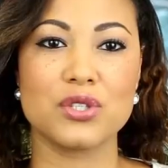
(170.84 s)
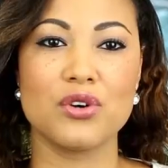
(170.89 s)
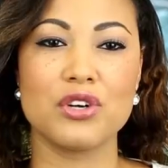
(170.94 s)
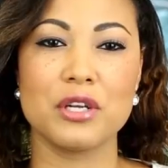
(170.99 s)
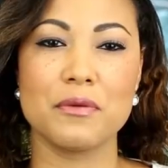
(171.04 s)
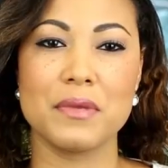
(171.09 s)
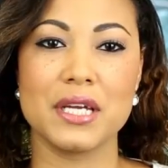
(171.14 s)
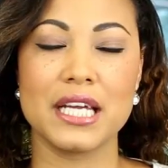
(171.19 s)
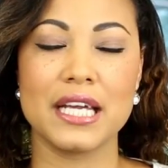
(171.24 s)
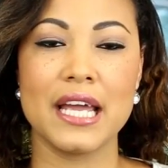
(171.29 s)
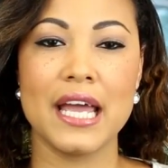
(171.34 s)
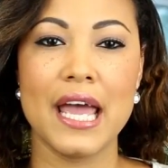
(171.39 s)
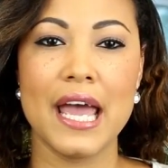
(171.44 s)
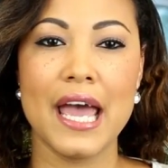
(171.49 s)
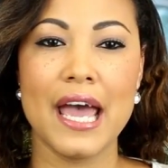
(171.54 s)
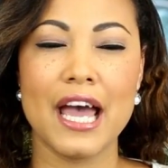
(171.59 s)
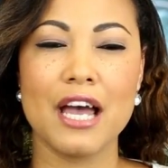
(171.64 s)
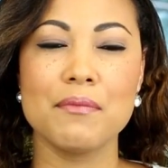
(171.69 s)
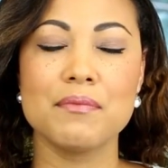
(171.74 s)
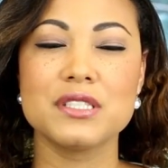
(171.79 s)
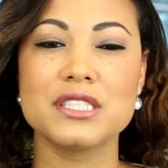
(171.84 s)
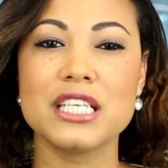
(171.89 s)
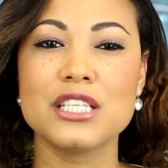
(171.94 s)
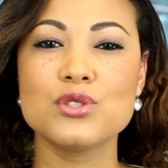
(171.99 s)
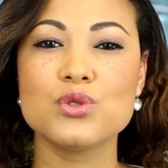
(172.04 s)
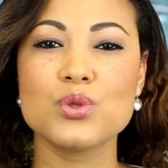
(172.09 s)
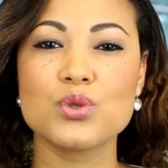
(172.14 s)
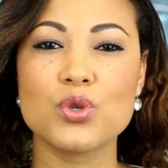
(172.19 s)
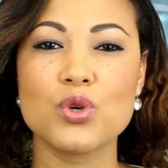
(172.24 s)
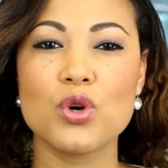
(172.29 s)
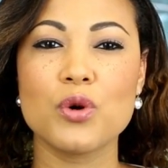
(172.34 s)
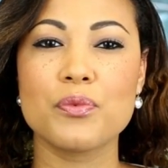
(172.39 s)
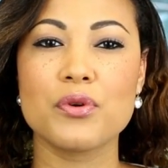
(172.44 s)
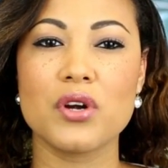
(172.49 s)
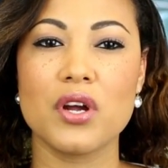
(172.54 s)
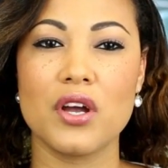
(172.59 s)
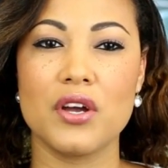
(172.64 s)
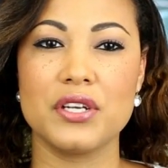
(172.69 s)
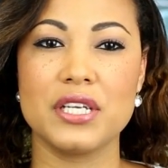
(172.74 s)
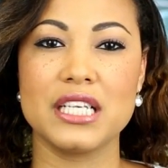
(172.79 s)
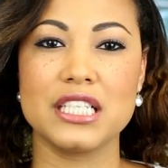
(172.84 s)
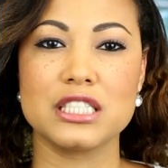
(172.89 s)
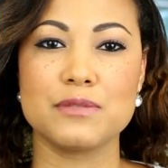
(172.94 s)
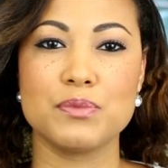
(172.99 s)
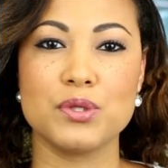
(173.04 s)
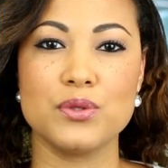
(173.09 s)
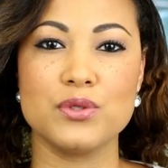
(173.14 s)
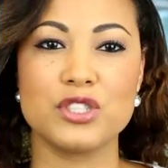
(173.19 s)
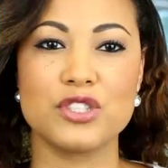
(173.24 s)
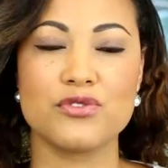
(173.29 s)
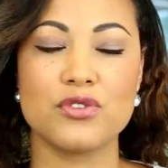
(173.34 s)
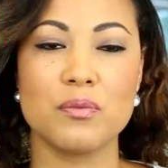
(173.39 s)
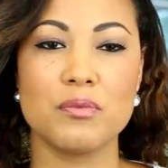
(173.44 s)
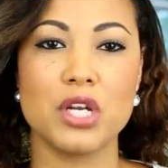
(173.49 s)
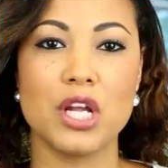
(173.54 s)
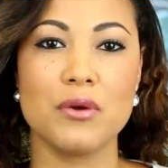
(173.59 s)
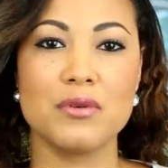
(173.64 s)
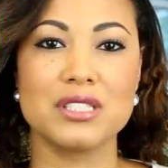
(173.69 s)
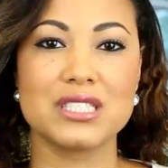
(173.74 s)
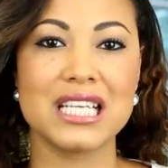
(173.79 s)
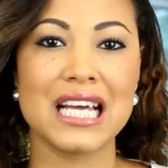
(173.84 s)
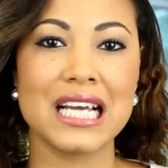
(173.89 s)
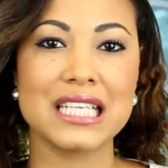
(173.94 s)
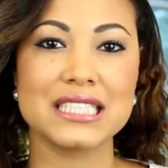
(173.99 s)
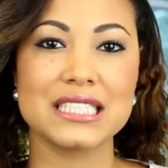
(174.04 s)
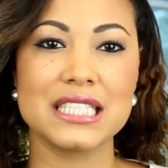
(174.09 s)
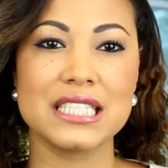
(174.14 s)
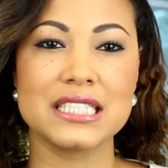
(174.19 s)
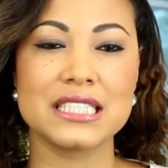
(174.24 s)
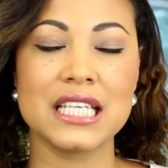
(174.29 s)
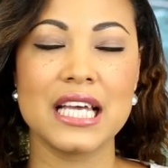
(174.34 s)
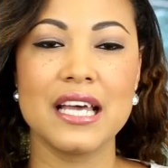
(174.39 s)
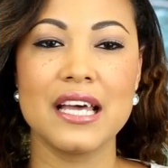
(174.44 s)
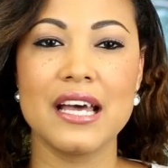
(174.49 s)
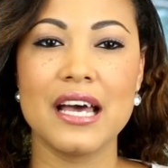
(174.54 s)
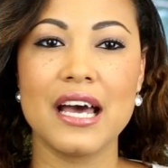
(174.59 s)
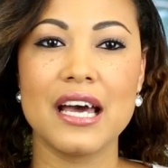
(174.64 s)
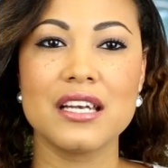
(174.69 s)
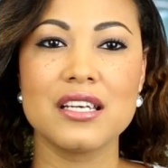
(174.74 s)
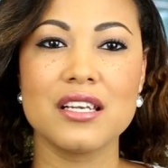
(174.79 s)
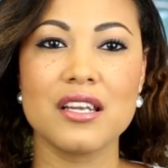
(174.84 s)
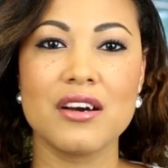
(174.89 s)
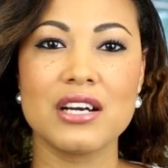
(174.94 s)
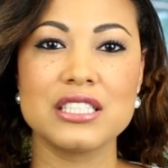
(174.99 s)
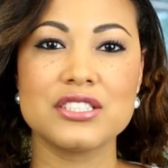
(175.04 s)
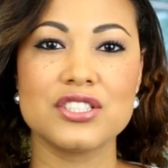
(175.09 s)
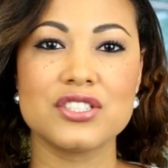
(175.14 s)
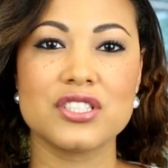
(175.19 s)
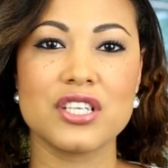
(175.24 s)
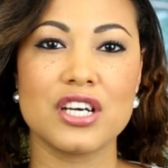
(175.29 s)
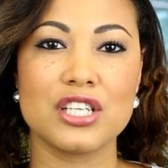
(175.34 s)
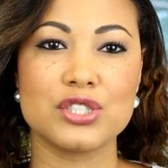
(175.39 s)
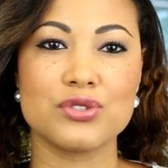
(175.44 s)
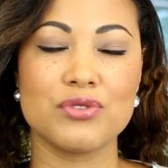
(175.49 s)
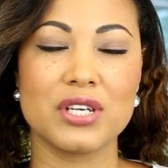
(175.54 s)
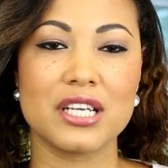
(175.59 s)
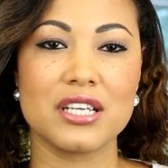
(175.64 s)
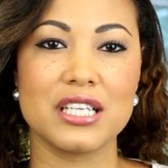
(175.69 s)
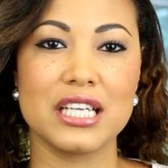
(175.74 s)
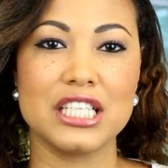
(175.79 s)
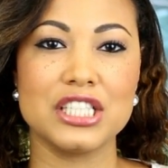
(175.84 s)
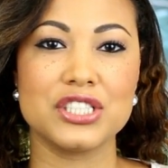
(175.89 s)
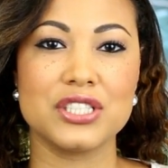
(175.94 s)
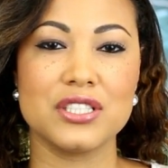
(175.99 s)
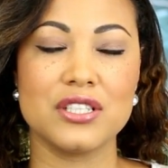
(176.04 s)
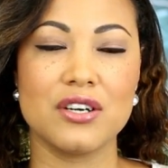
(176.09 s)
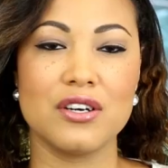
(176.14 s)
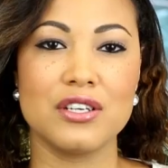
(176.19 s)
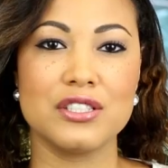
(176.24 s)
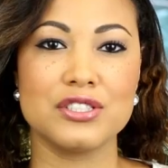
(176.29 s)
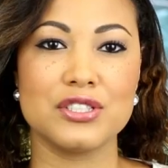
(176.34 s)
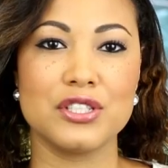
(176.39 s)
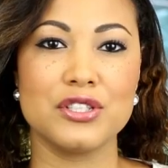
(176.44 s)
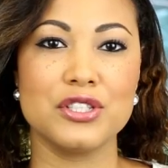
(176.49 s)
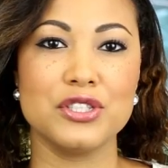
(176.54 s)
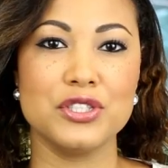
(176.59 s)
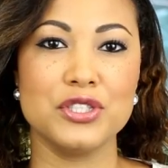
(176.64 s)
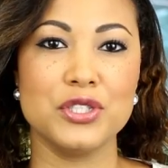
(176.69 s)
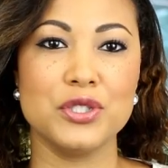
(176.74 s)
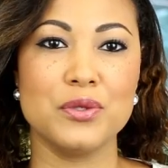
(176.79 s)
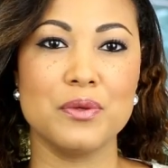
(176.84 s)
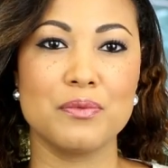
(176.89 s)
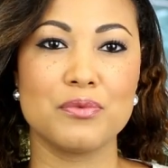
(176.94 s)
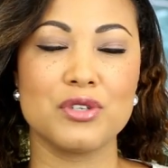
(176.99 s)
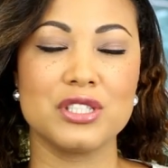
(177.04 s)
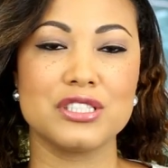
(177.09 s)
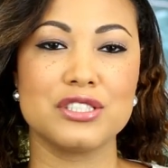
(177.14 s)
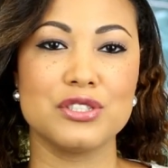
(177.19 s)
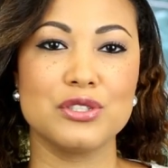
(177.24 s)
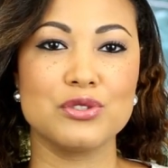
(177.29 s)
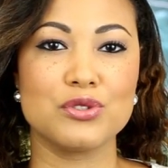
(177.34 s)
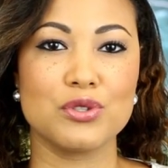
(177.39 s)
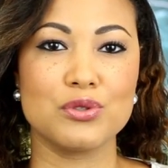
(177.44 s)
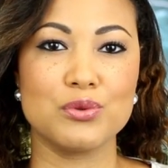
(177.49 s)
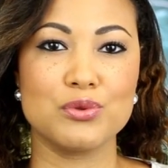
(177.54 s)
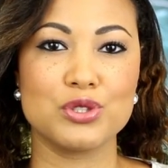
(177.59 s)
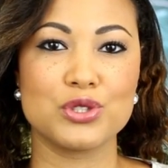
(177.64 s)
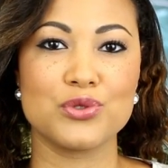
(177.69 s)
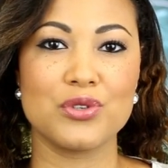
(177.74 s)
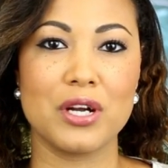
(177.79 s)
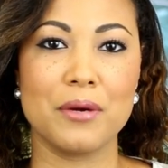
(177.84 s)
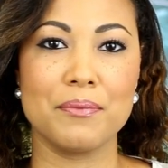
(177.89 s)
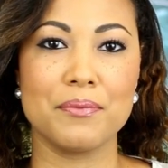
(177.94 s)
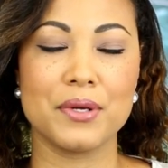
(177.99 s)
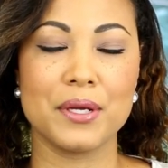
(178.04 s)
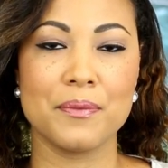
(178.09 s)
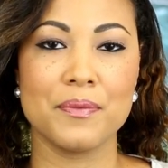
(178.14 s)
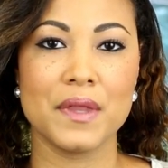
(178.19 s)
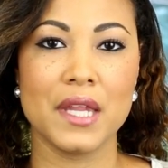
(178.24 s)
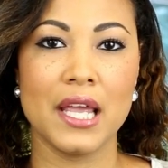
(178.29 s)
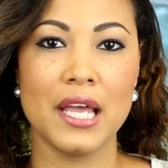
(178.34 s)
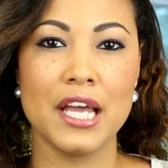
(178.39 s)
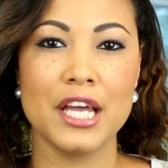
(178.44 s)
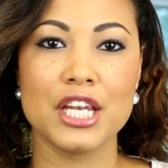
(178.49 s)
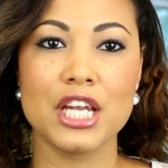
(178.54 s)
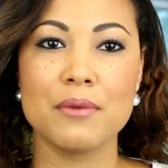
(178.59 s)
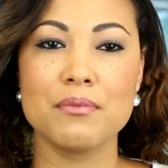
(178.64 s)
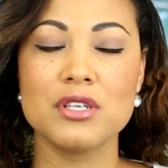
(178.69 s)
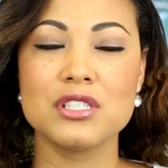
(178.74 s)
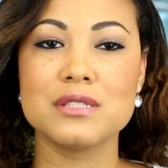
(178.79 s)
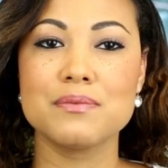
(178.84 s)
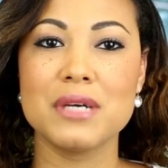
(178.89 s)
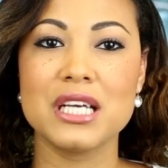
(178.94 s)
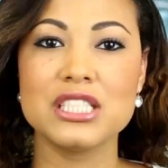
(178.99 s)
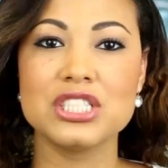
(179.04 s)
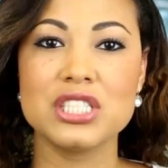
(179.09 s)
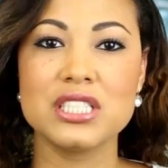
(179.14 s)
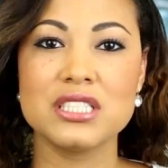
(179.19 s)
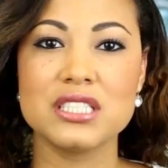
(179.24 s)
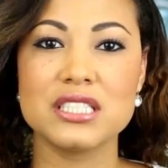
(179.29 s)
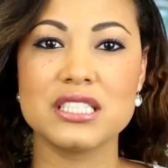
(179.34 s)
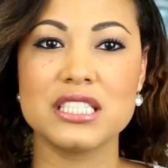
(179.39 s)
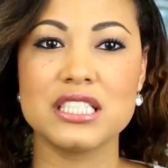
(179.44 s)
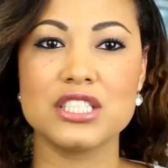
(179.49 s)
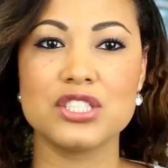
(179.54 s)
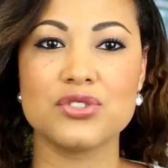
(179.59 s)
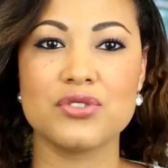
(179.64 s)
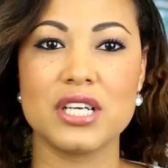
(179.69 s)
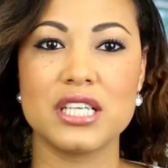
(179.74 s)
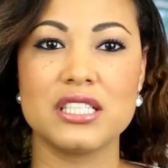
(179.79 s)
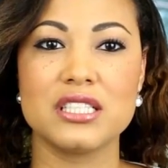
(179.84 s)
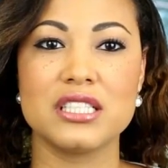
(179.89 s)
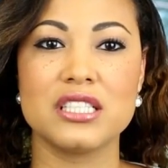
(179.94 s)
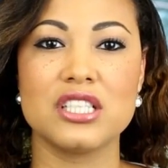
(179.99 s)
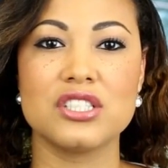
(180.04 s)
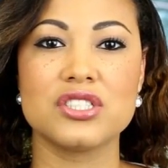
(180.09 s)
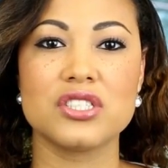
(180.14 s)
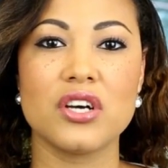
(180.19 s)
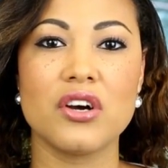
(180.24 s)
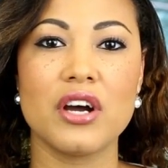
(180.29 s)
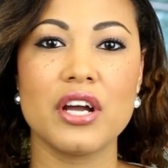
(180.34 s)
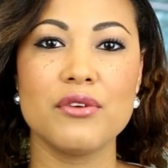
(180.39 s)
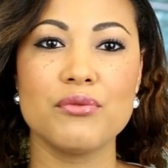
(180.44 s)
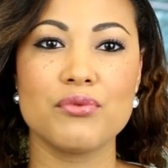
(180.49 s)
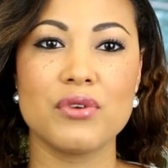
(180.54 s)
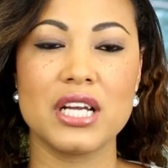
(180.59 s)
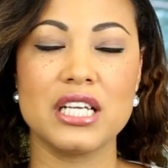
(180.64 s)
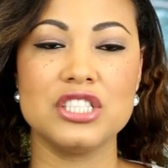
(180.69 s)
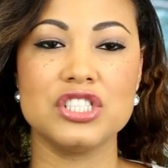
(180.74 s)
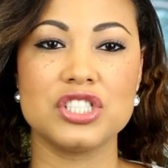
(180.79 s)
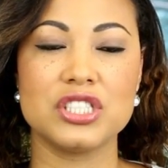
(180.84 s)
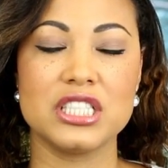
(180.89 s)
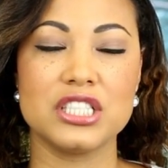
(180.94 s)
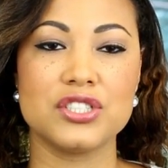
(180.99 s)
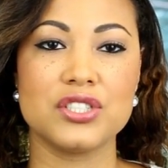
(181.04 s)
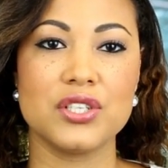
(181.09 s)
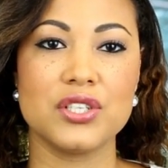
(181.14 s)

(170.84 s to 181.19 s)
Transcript: economy and potential corporate earnings boosts from lower taxes and lighter touch regulation under the new President Donald Trump. Now, most major indices traded in a tight range near